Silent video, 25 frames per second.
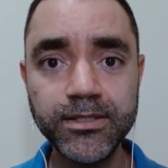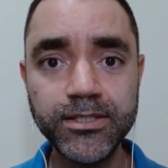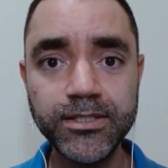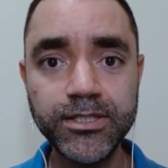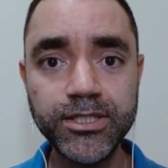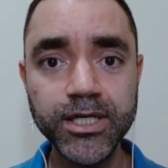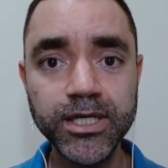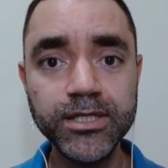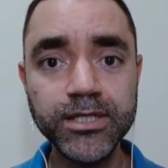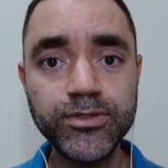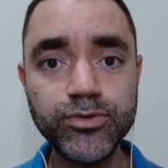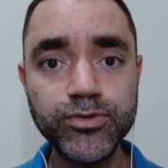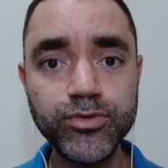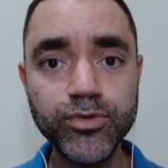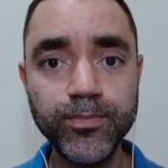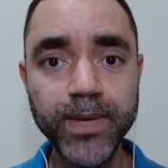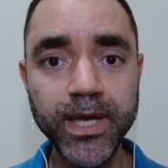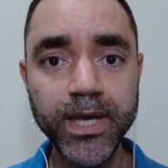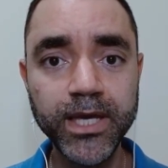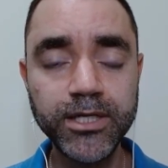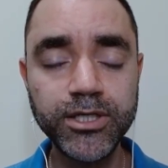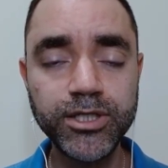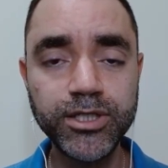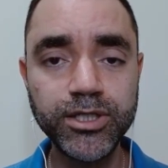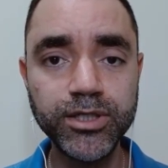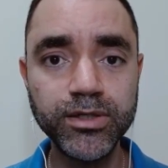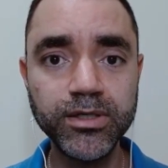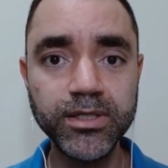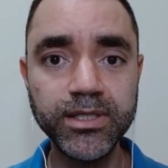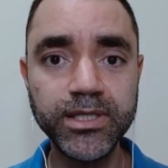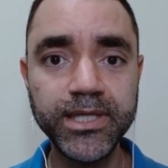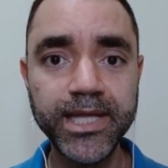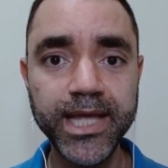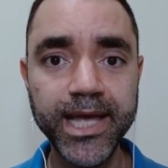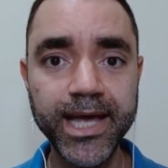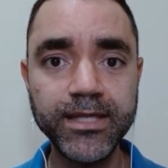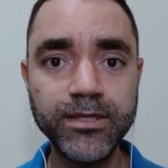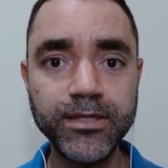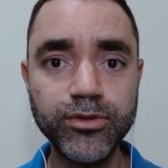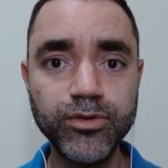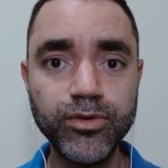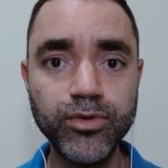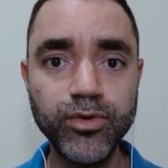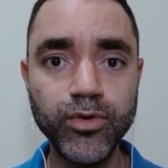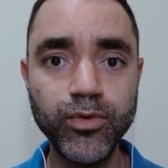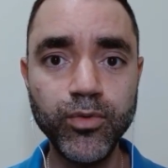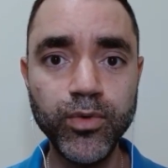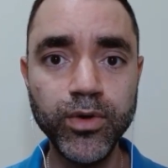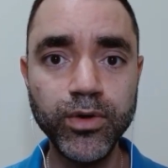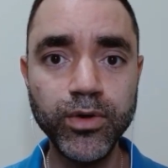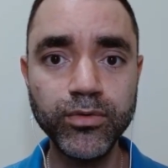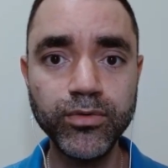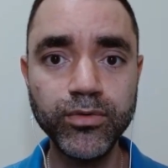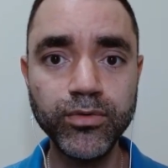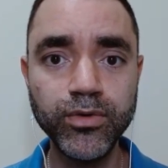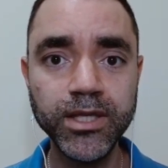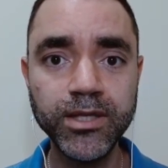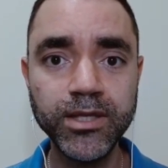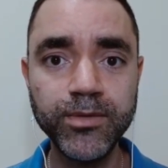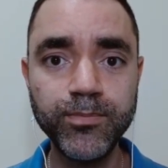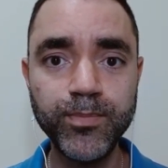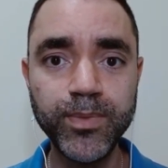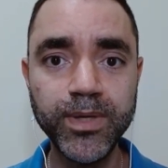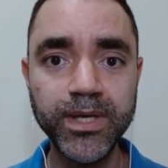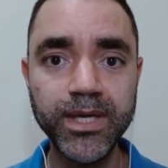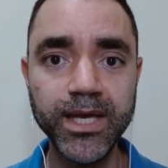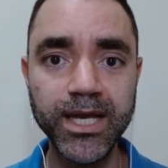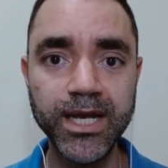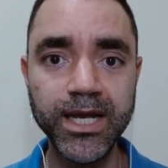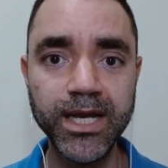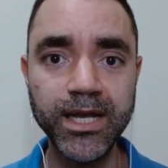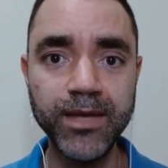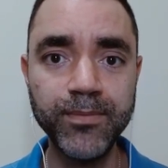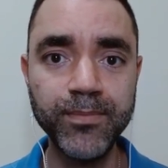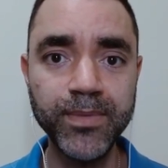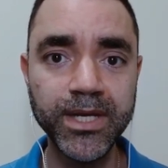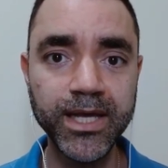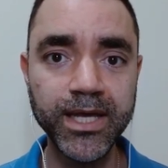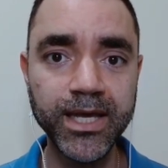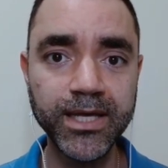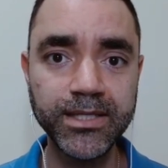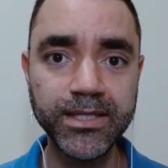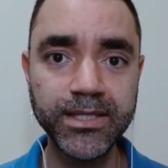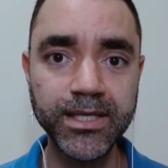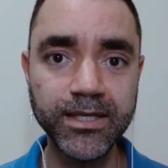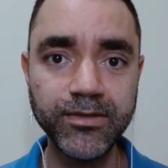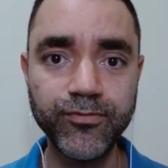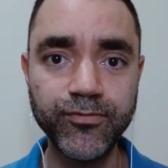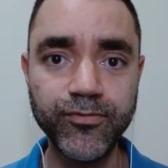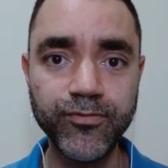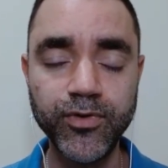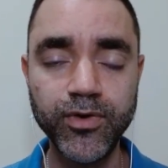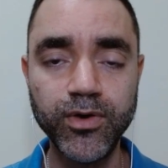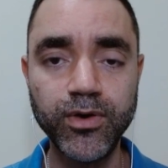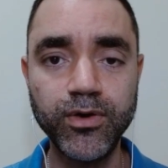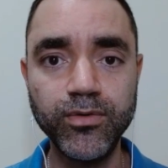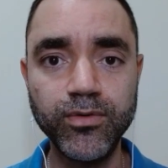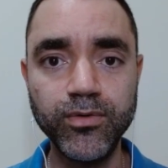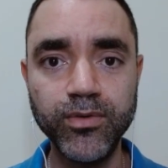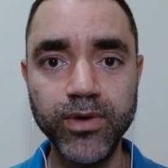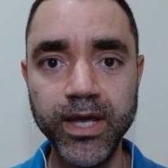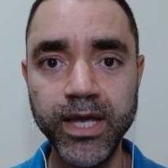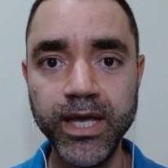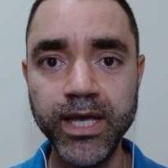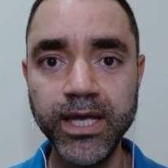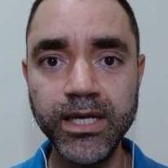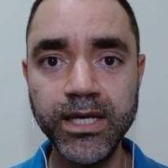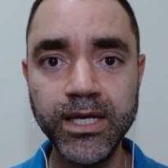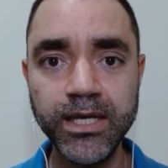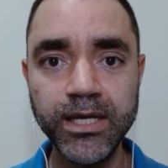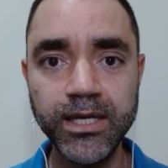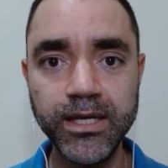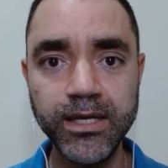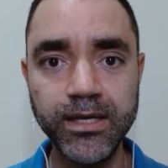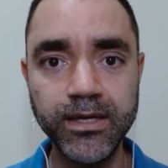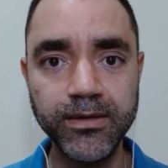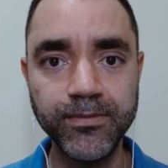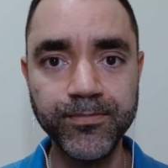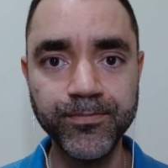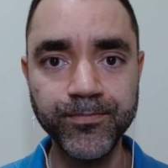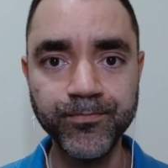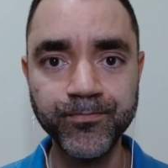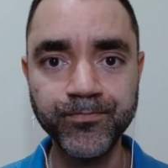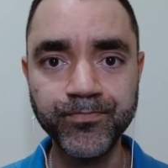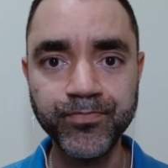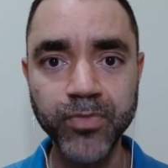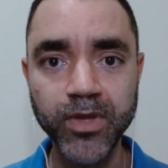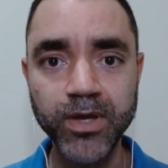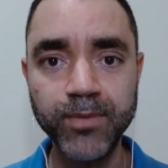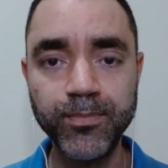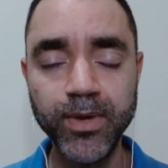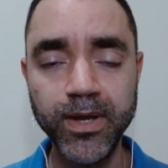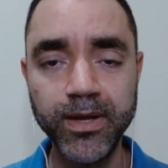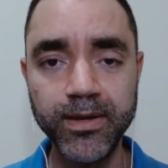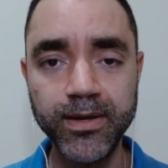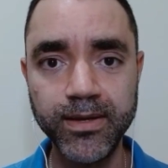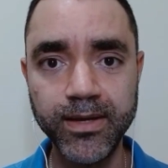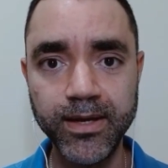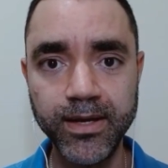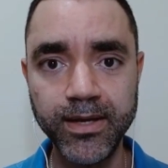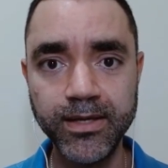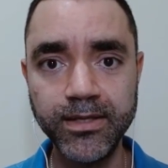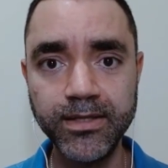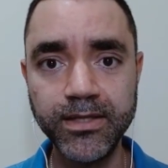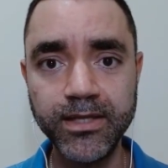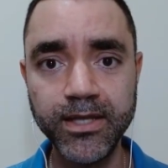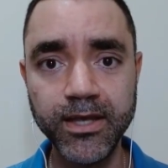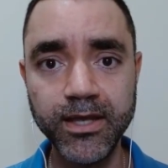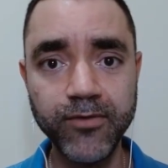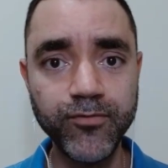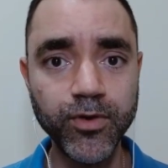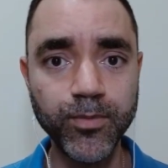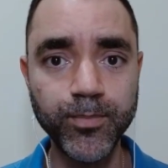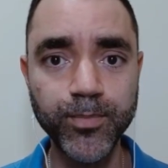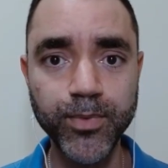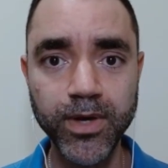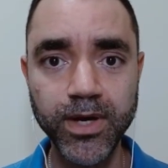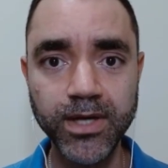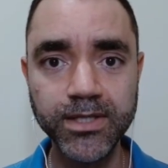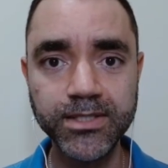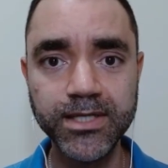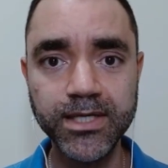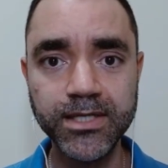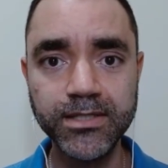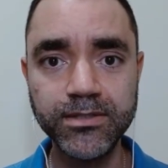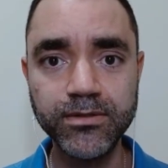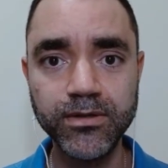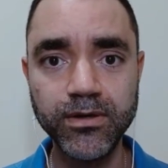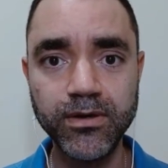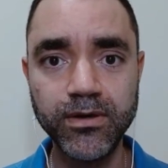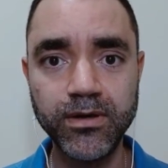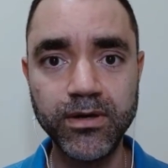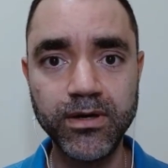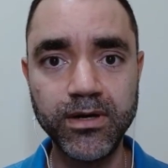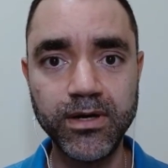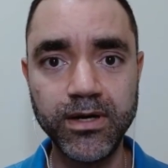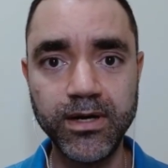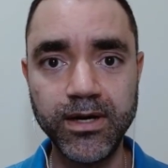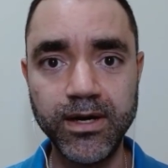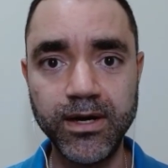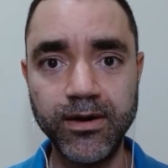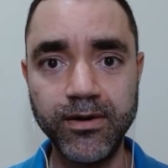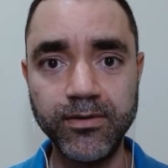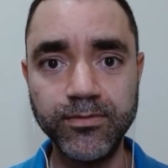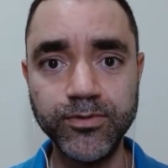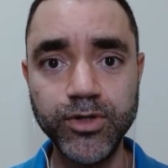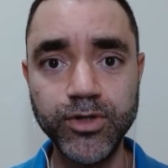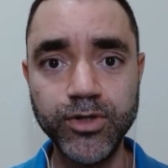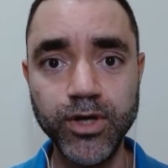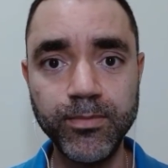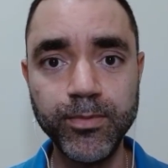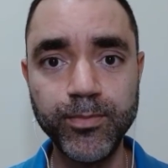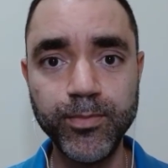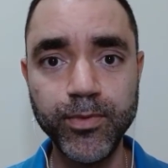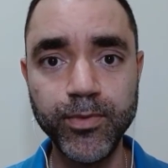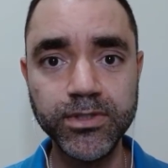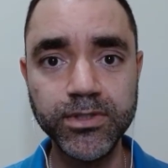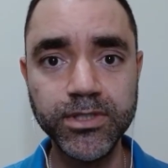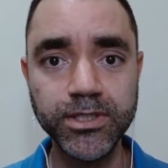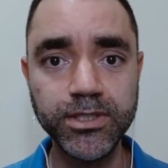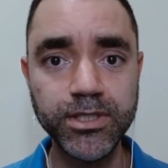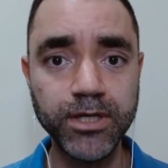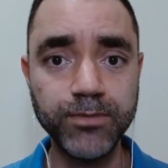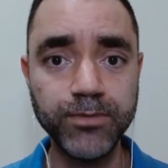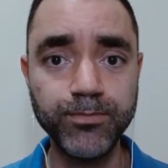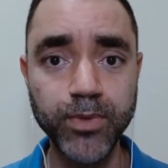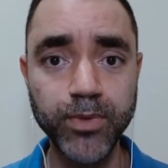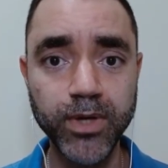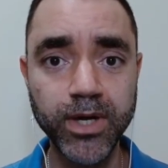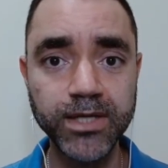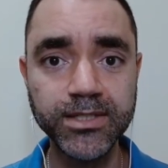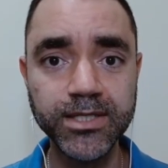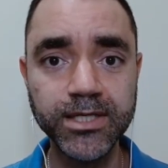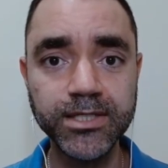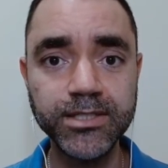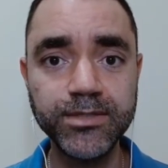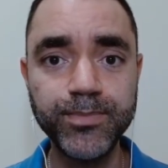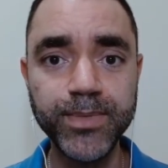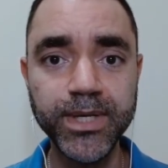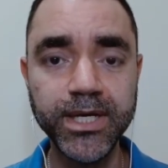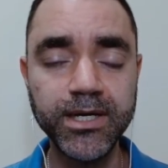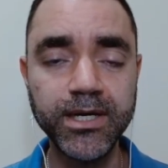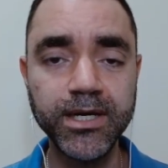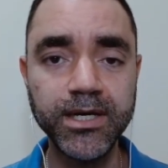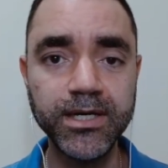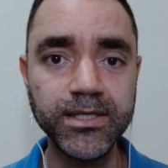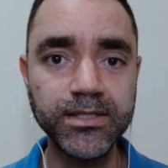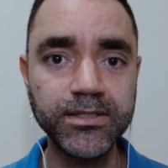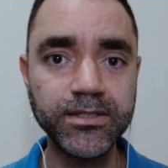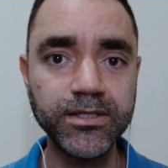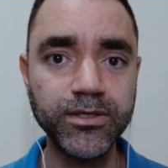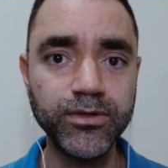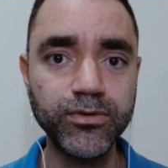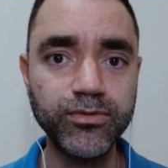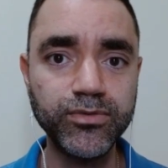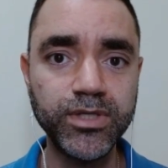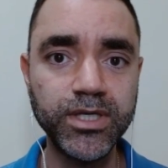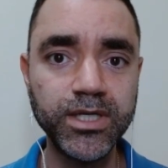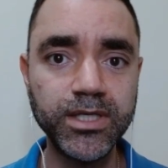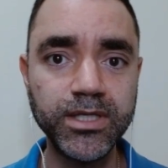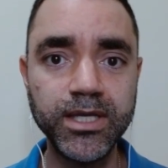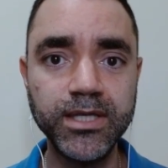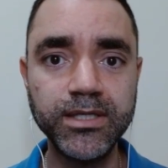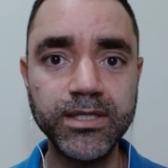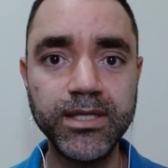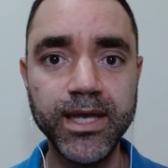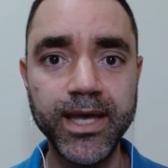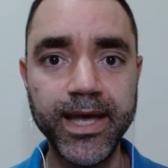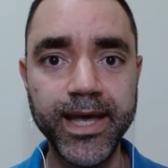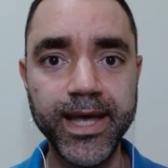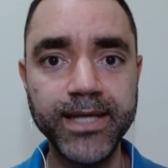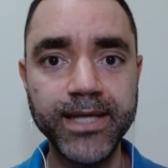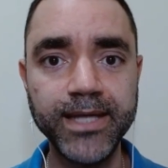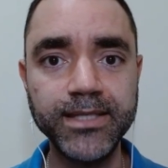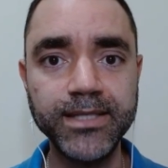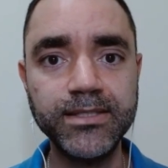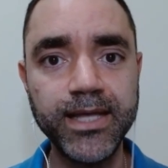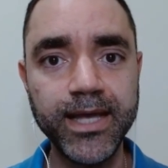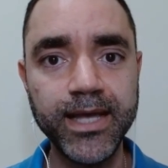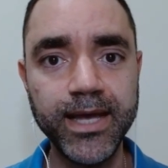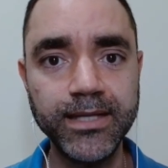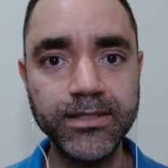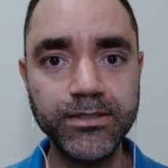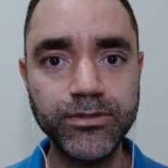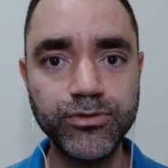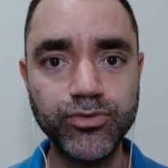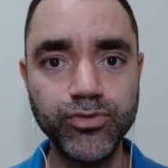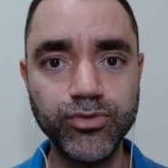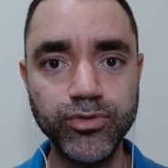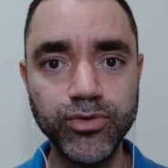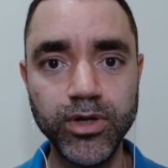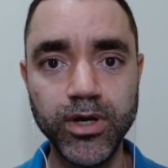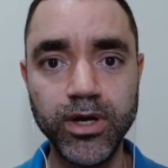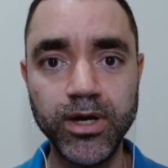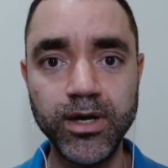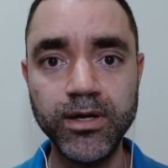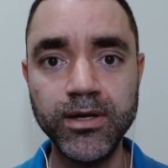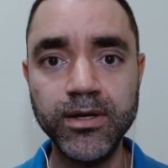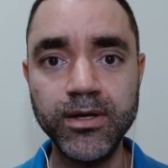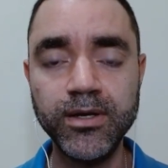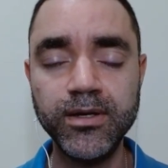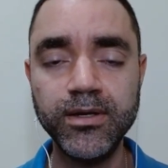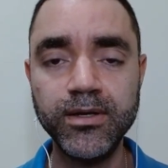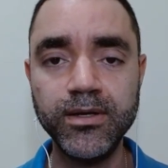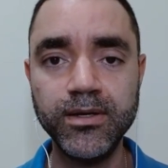just to make sure that you will not be eliminated from any interview process or job position process because you didn't add that to your